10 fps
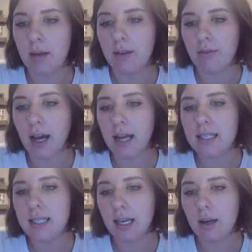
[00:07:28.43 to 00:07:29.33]
If I
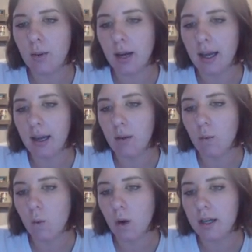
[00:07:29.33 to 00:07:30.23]
take away
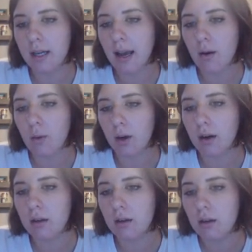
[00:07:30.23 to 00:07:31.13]
1 hour,